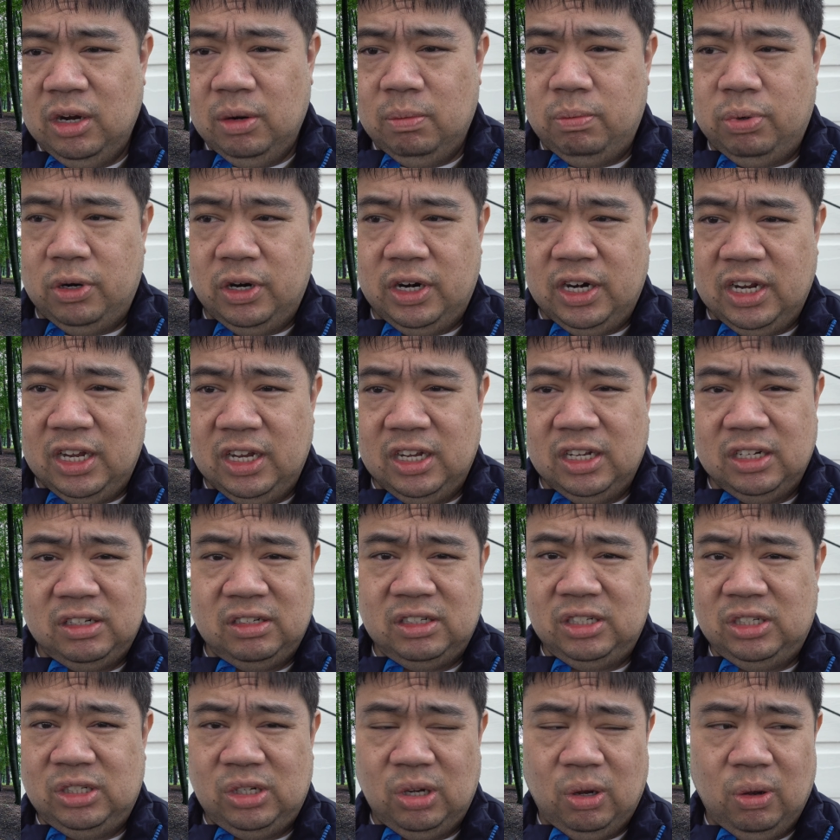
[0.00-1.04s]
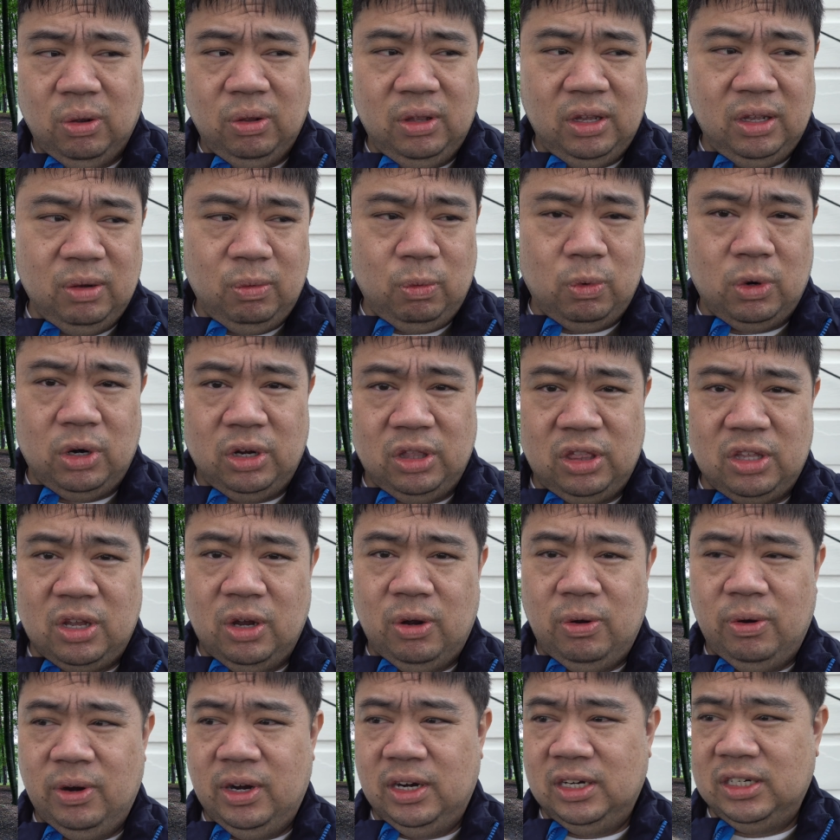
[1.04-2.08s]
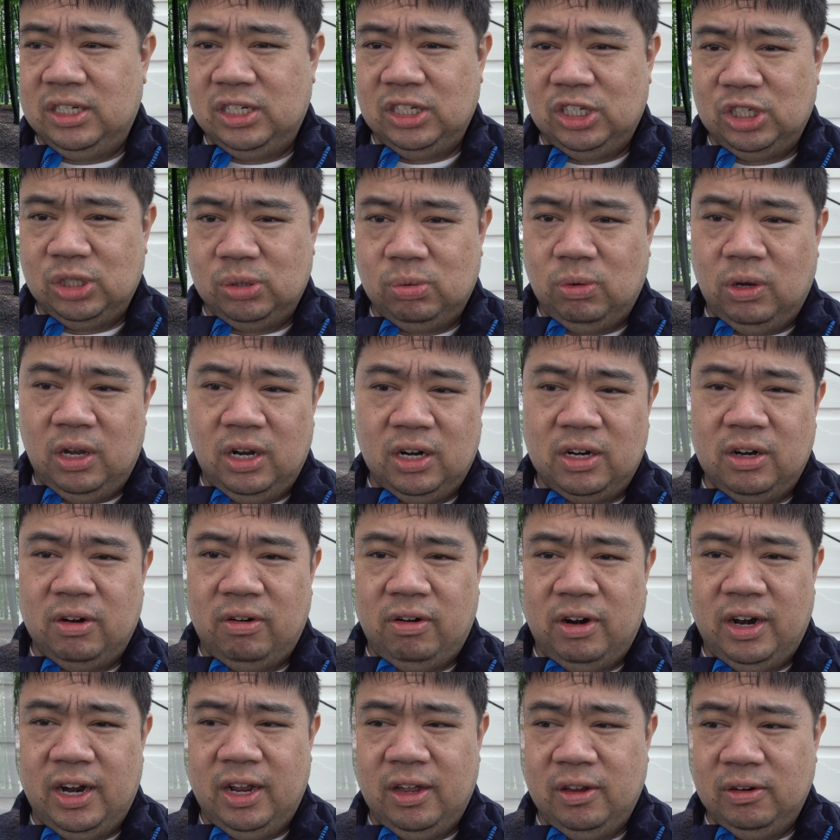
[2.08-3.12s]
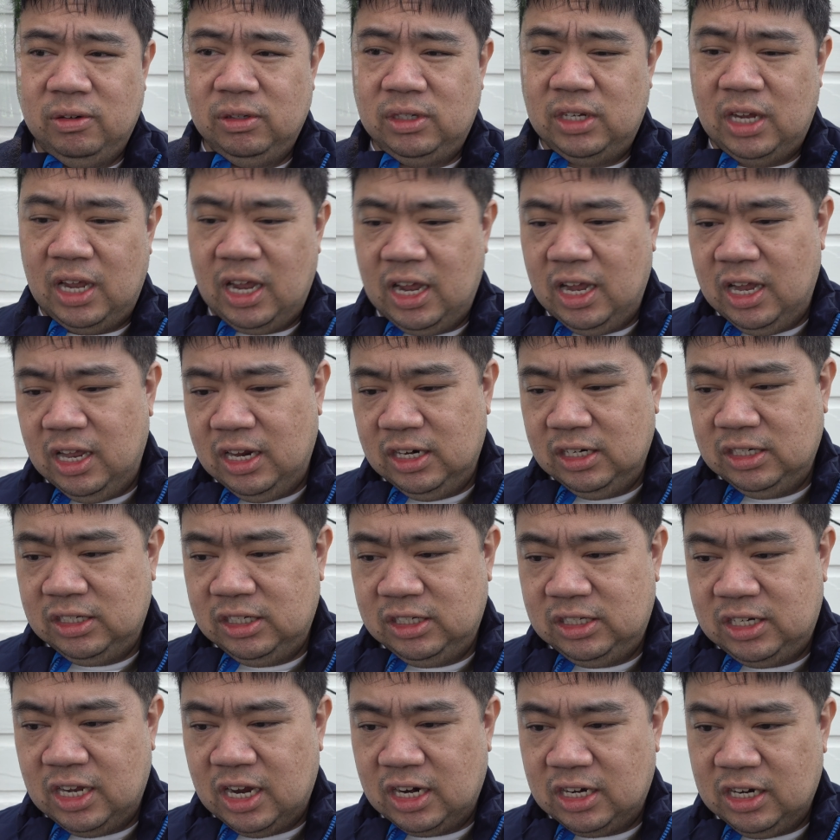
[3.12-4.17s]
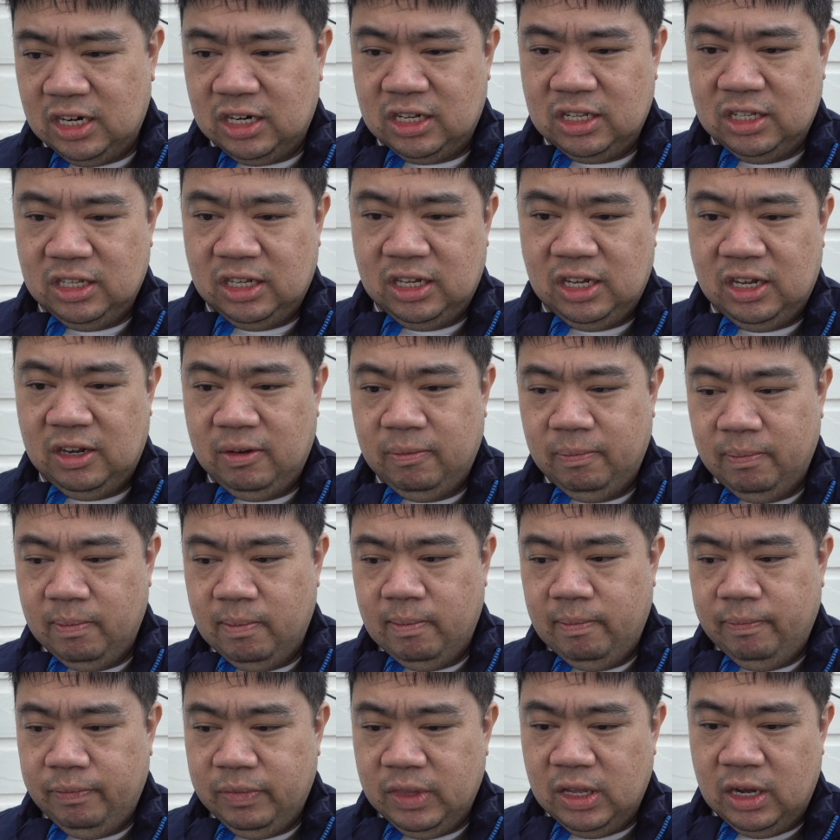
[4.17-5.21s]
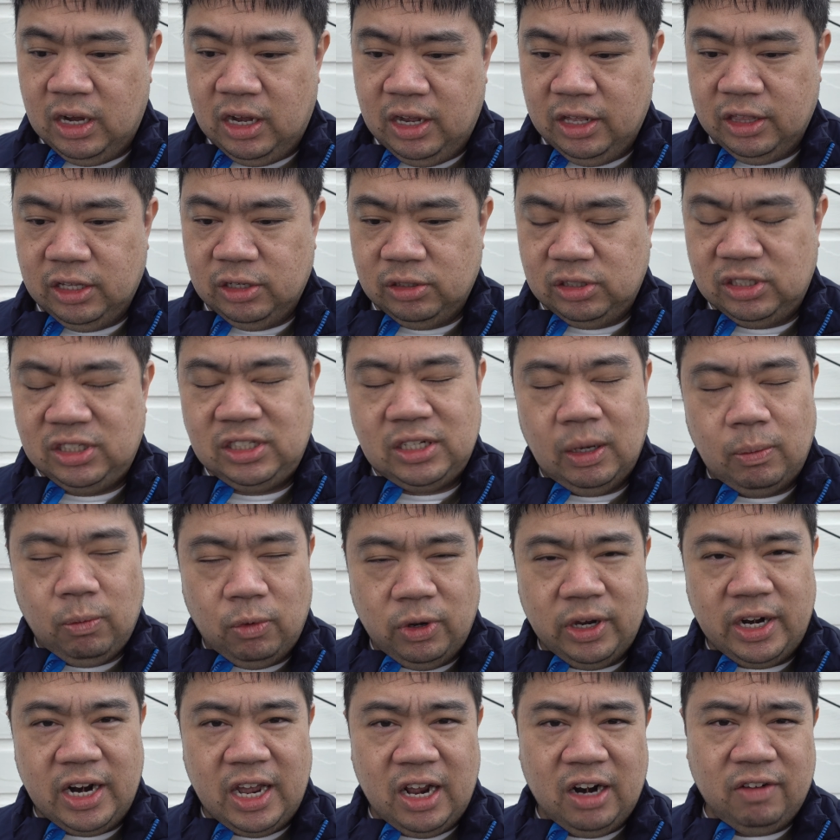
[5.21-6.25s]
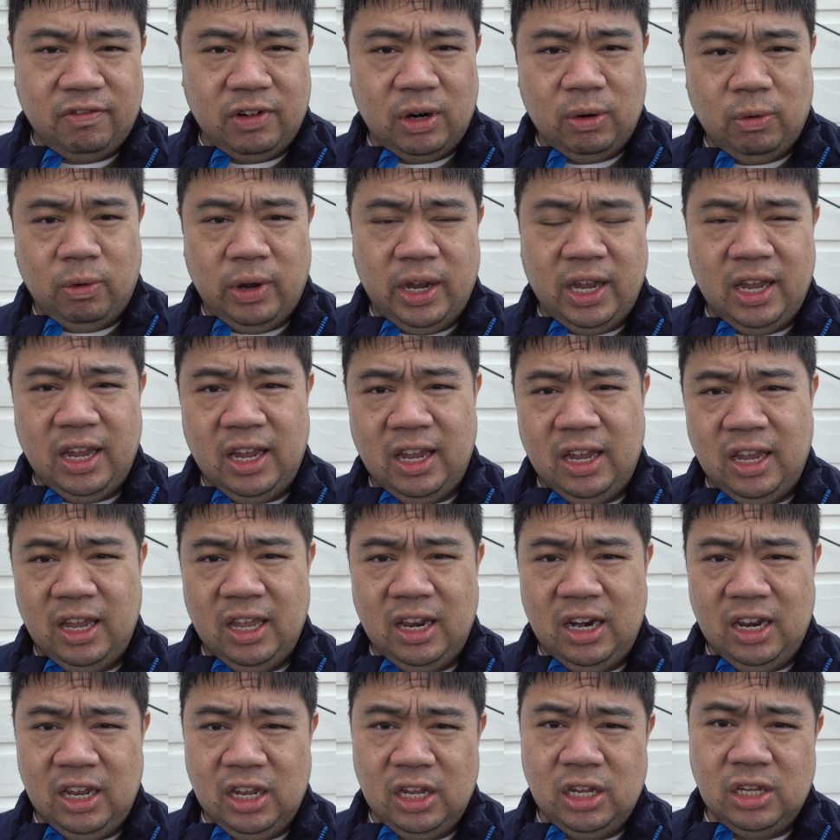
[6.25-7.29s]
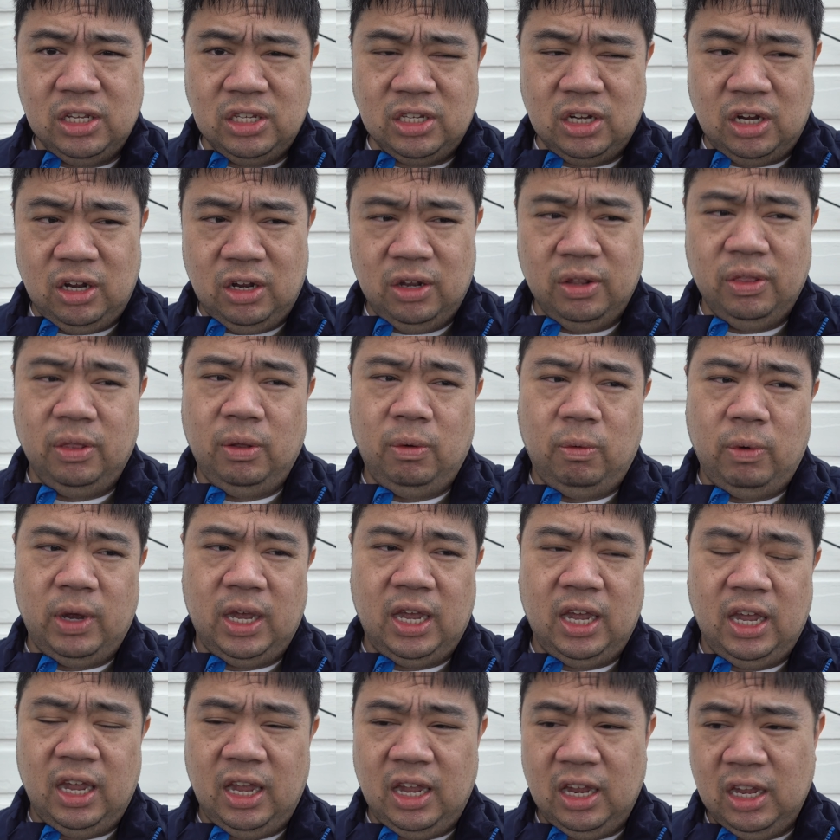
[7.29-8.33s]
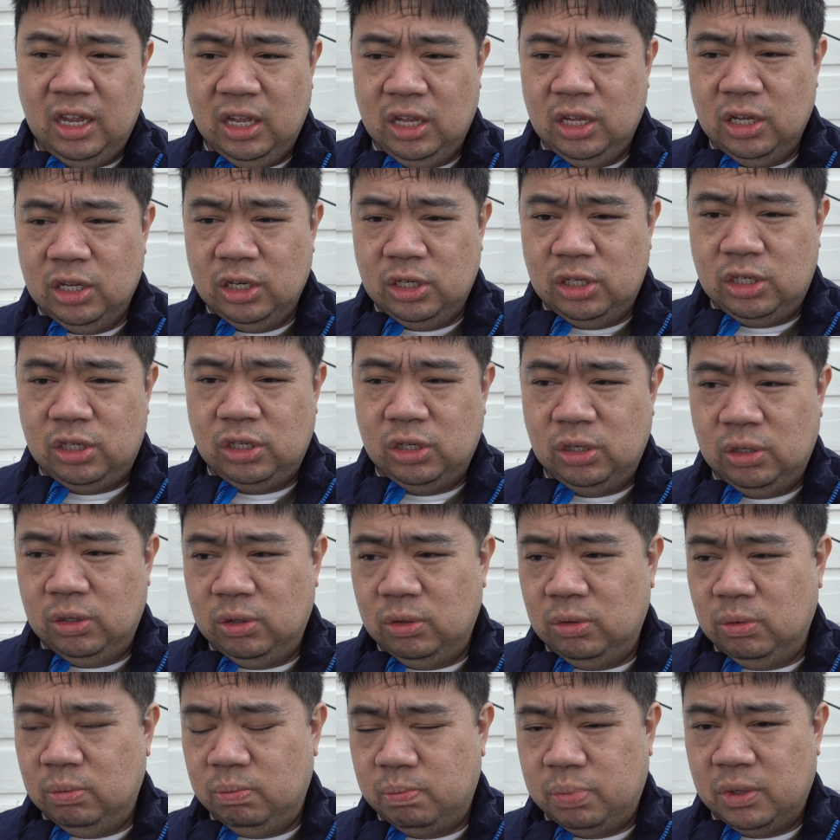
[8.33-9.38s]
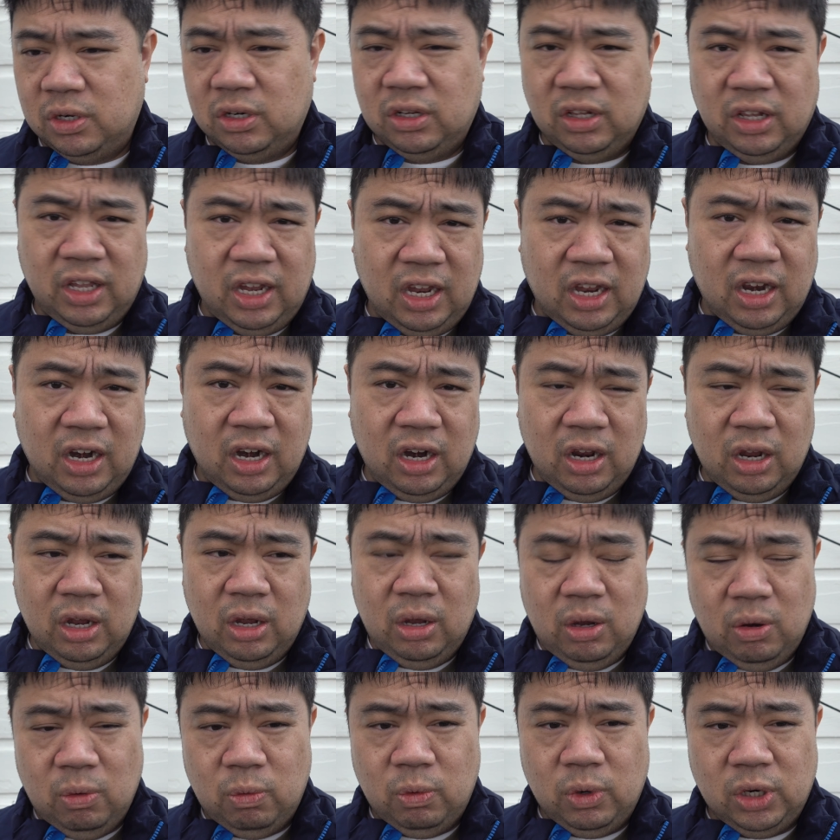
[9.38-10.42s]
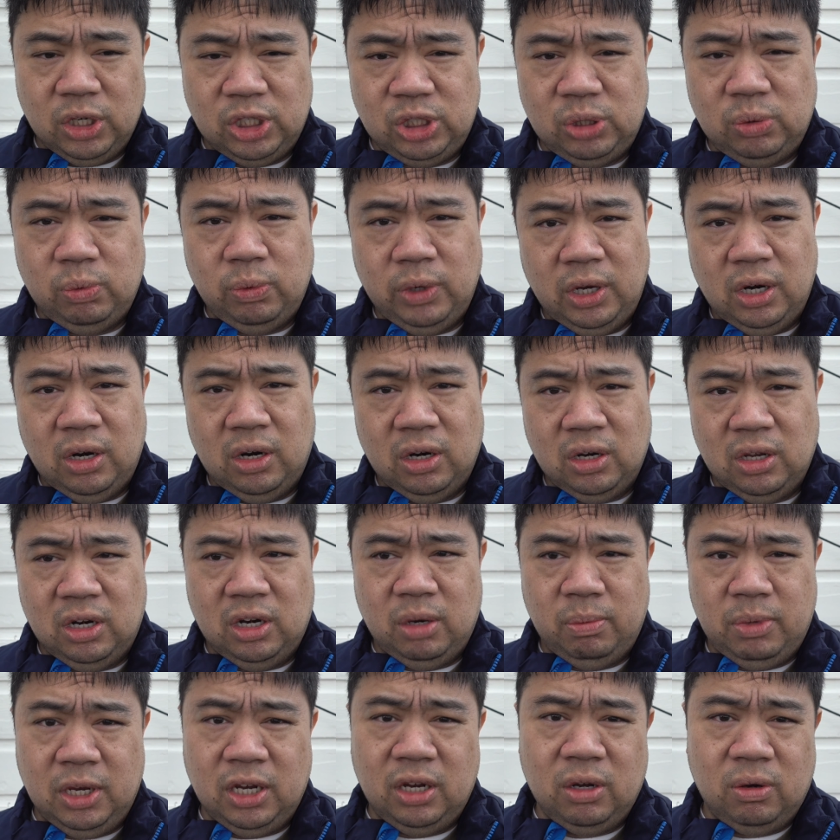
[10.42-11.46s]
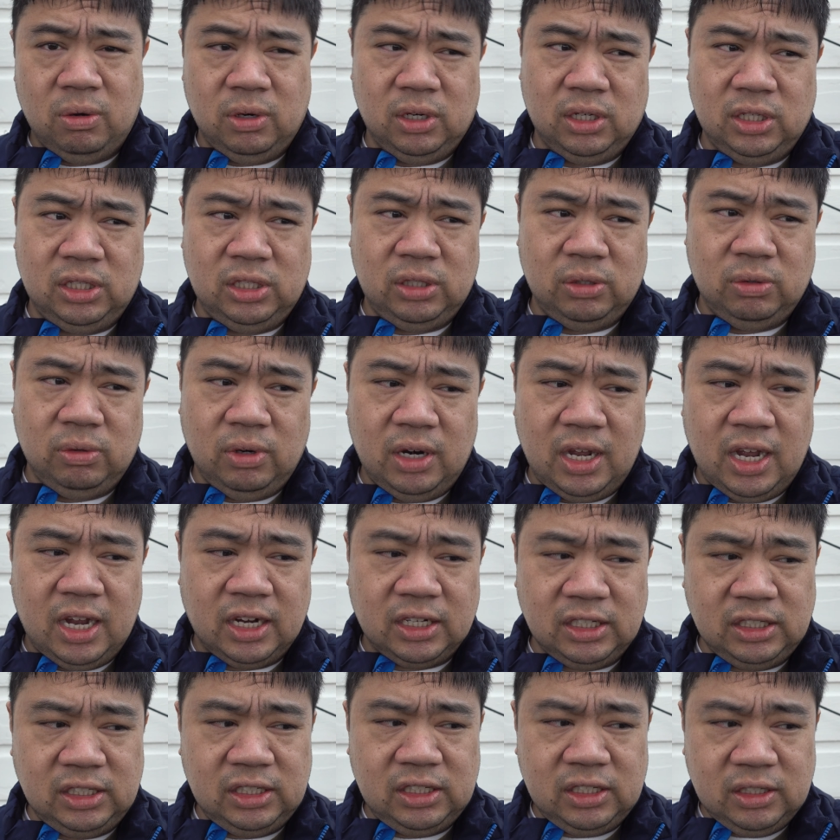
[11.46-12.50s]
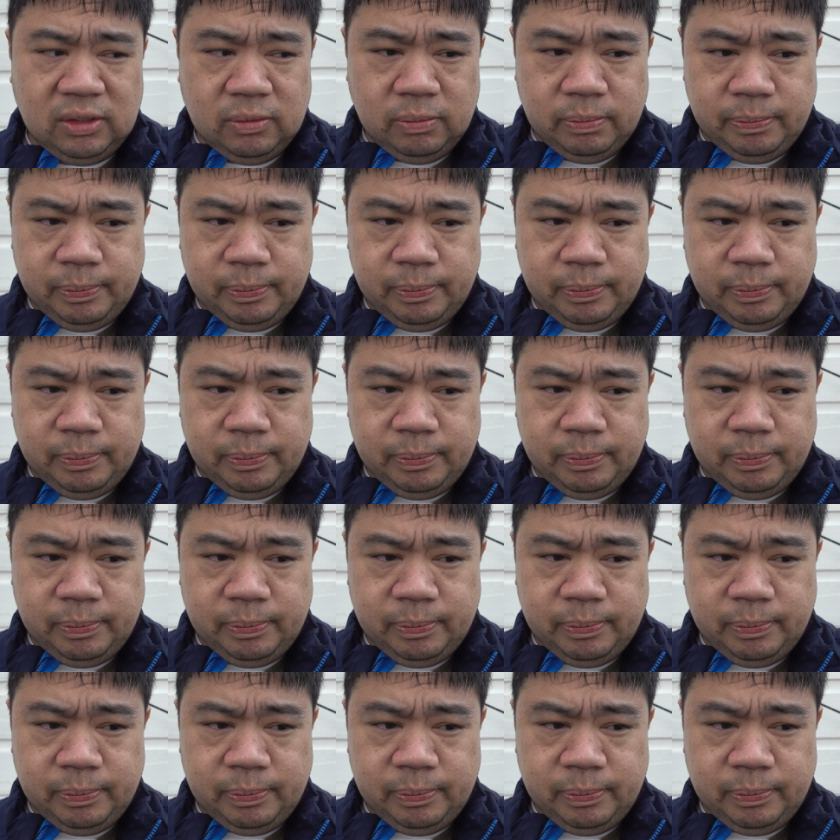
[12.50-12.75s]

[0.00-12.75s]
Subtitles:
pretty. It's totally worth going to just walk around, and technically, although somewhat out of our way, it is on the way to Berlin, which we are going to be going to next.